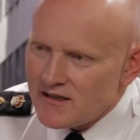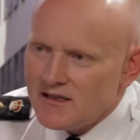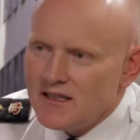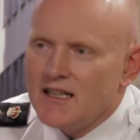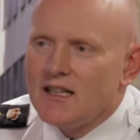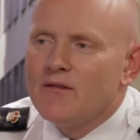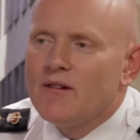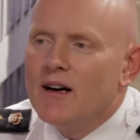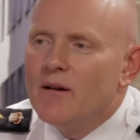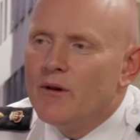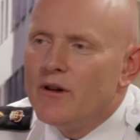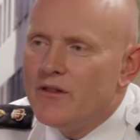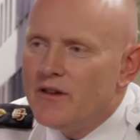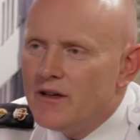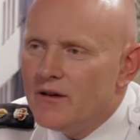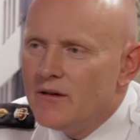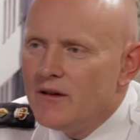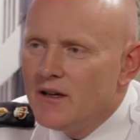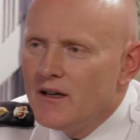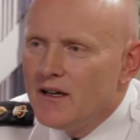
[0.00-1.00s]
not sitting right with
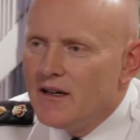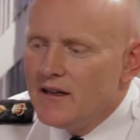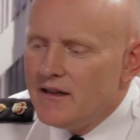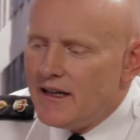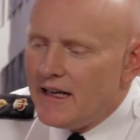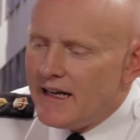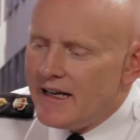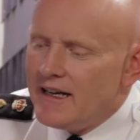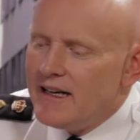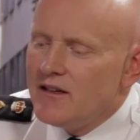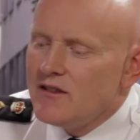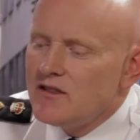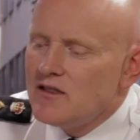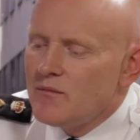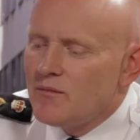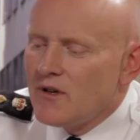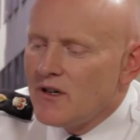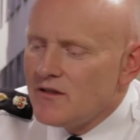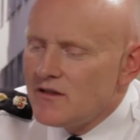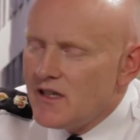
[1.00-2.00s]
you, that here's
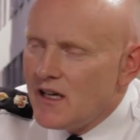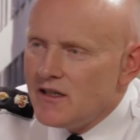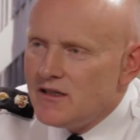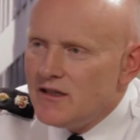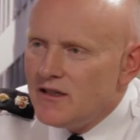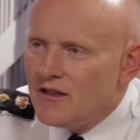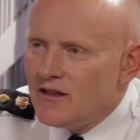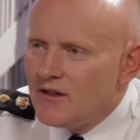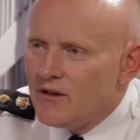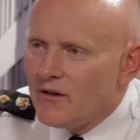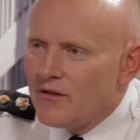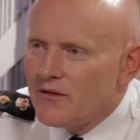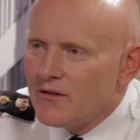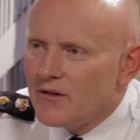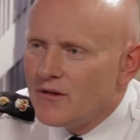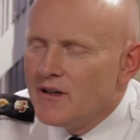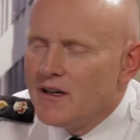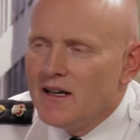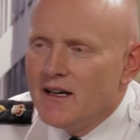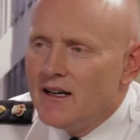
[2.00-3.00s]
the process you can go
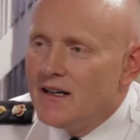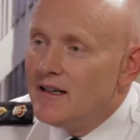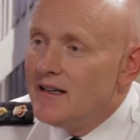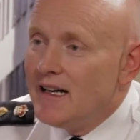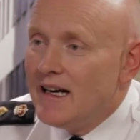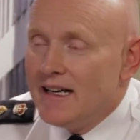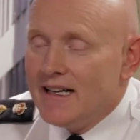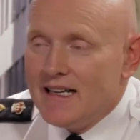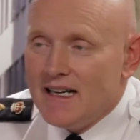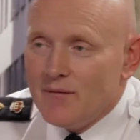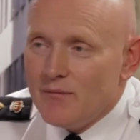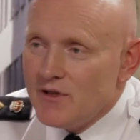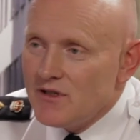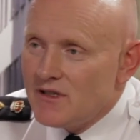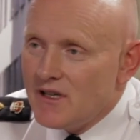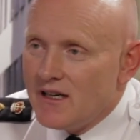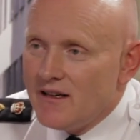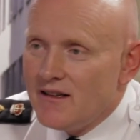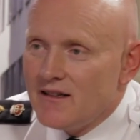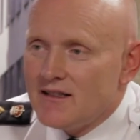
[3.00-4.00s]
through.
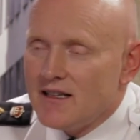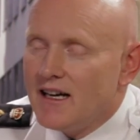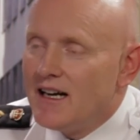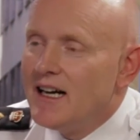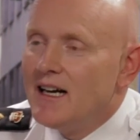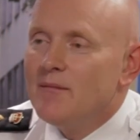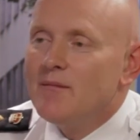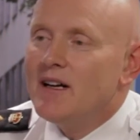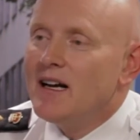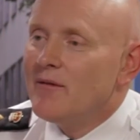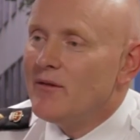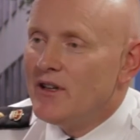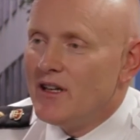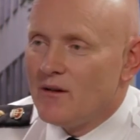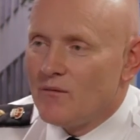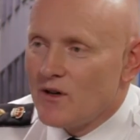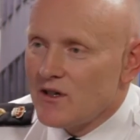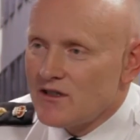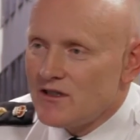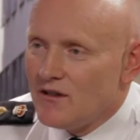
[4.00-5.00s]
99% of the time,
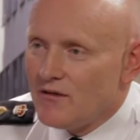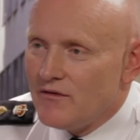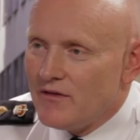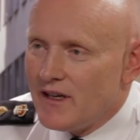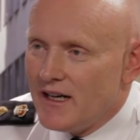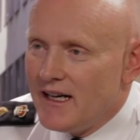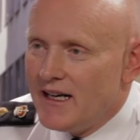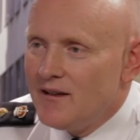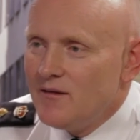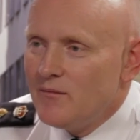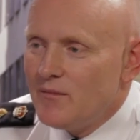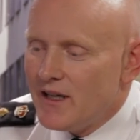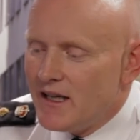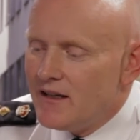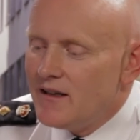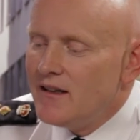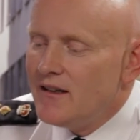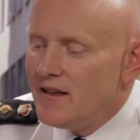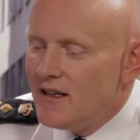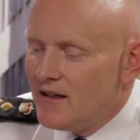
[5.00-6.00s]
everything works out fine.
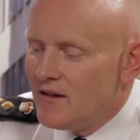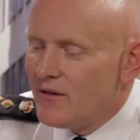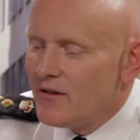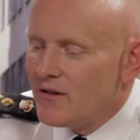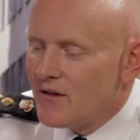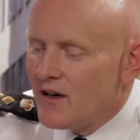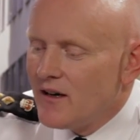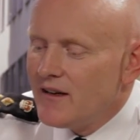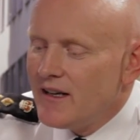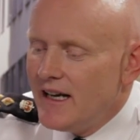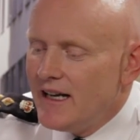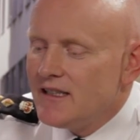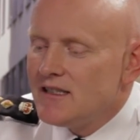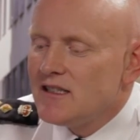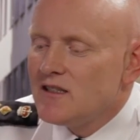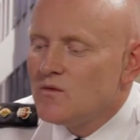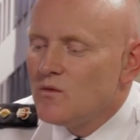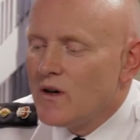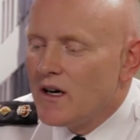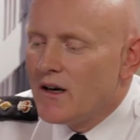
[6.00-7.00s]
But, you know, there are
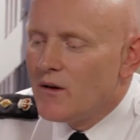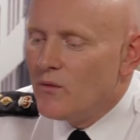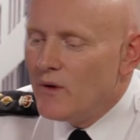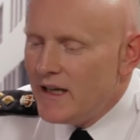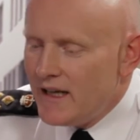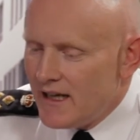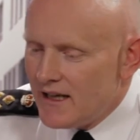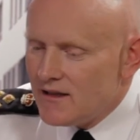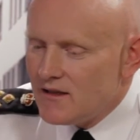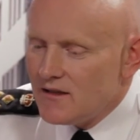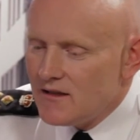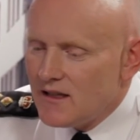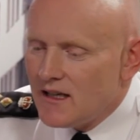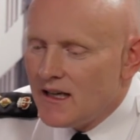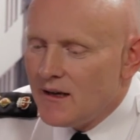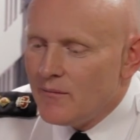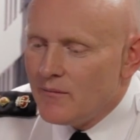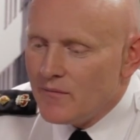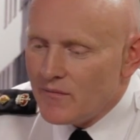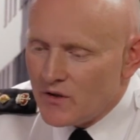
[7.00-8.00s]
cases where we get
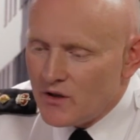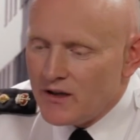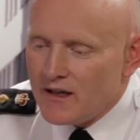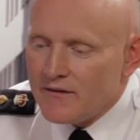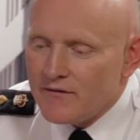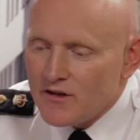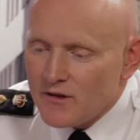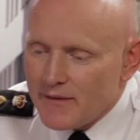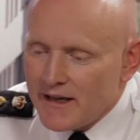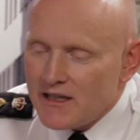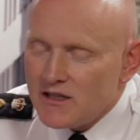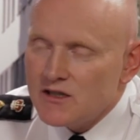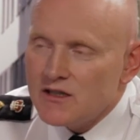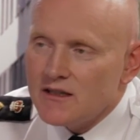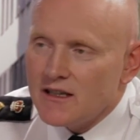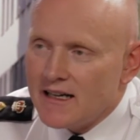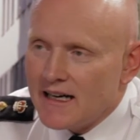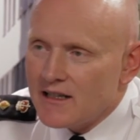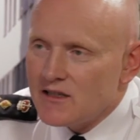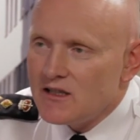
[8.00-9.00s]
good
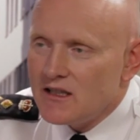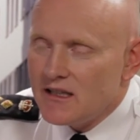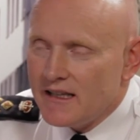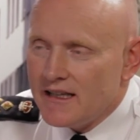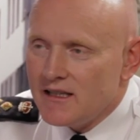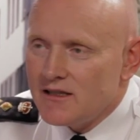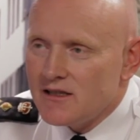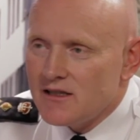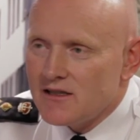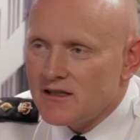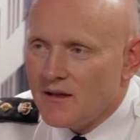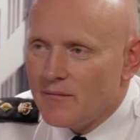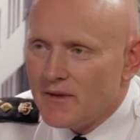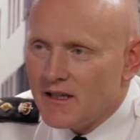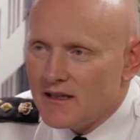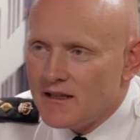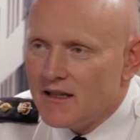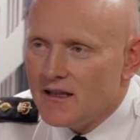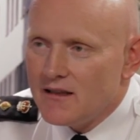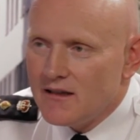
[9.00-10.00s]
information that actually leads to
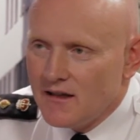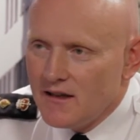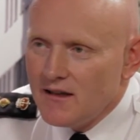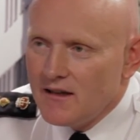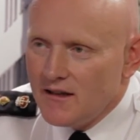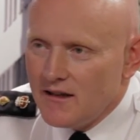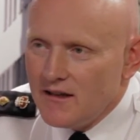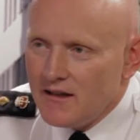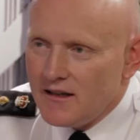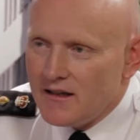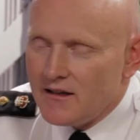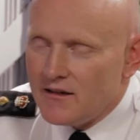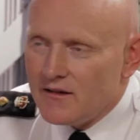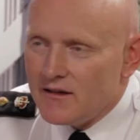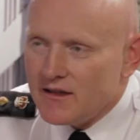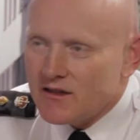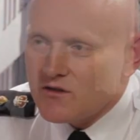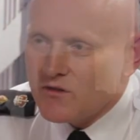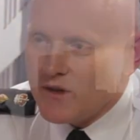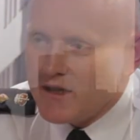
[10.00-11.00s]
something that, you know,
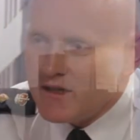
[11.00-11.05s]
is